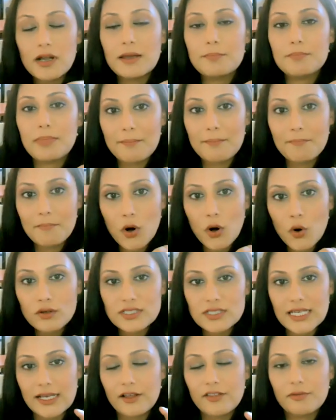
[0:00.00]
by
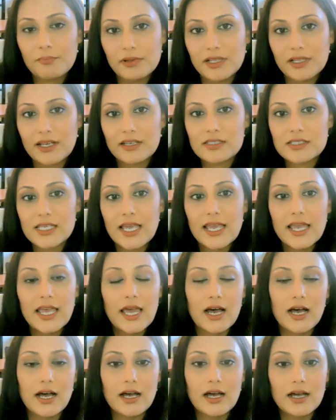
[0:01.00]
most health plans
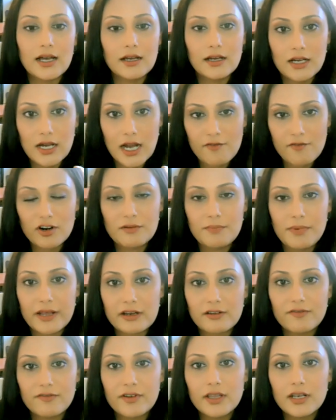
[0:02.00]
covered
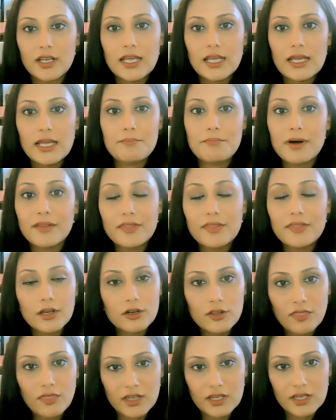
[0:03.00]
benefit. But the
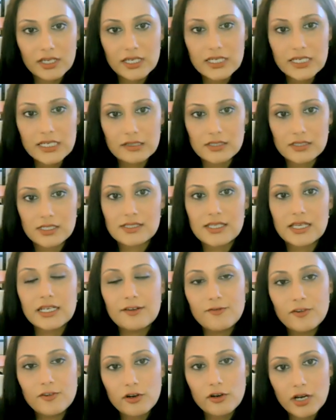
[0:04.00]
good thing is that
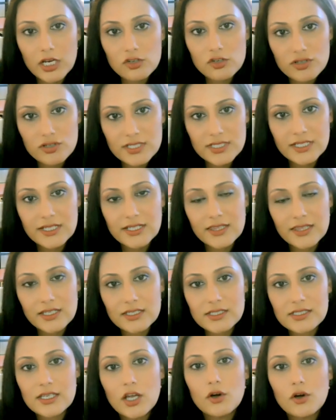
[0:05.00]
if you're interested in
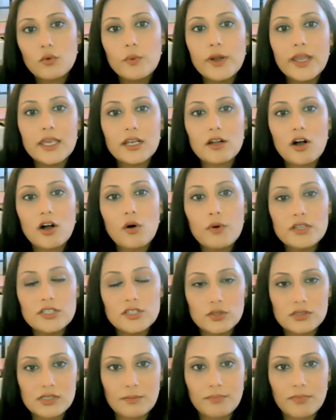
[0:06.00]
this, we can always
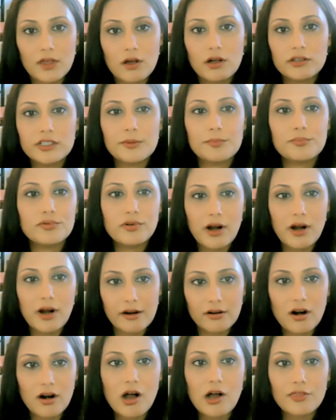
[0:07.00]
do something called a
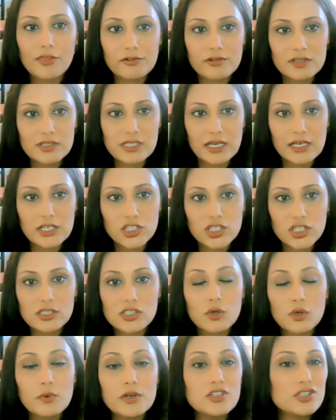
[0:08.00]
prior authorization.
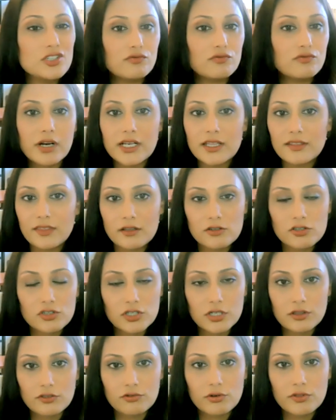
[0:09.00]
So we just run it
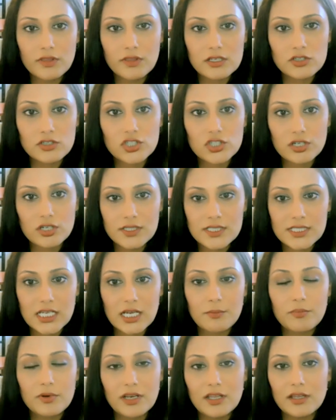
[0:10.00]
through the insurance
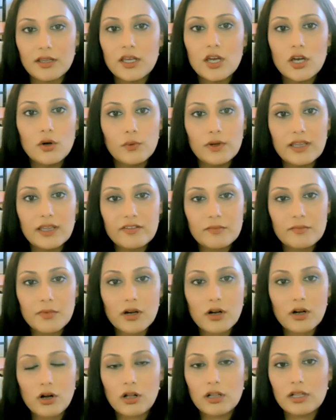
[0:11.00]
company, give them a
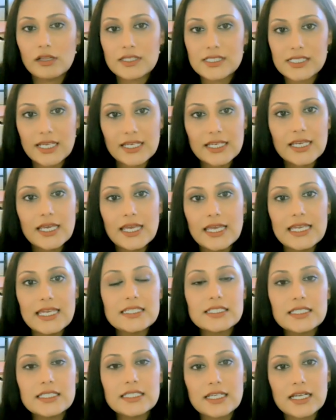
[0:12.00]
call and say,
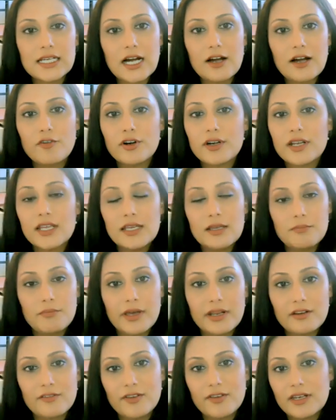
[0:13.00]
is this a covered
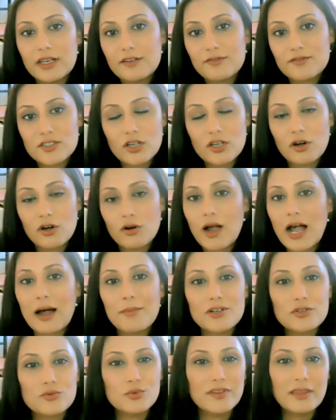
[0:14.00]
benefit? If so, how
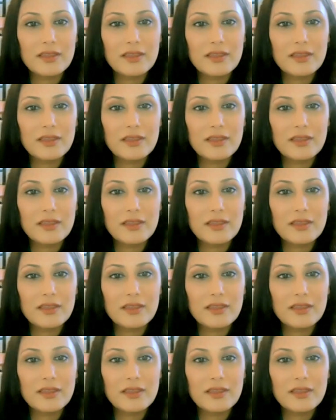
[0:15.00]
much will